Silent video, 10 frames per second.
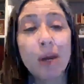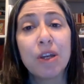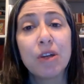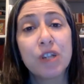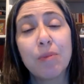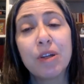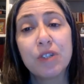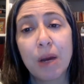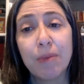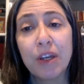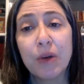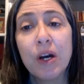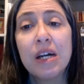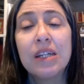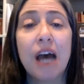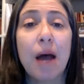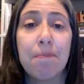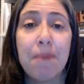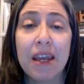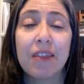
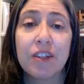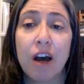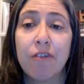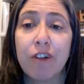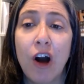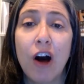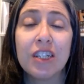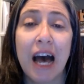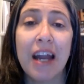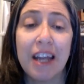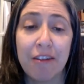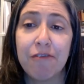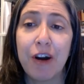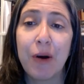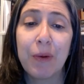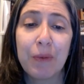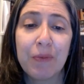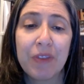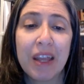www.makingthetoughcall.info.